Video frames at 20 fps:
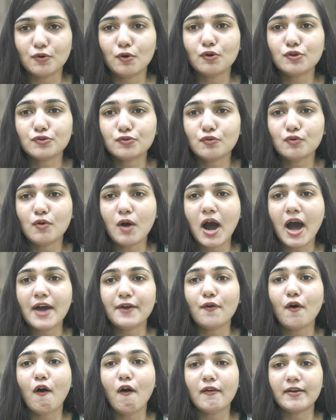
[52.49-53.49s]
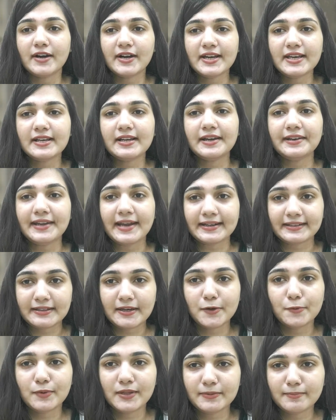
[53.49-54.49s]
Those who are already
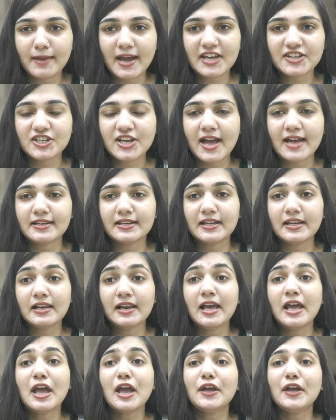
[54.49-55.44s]
connected with my channel,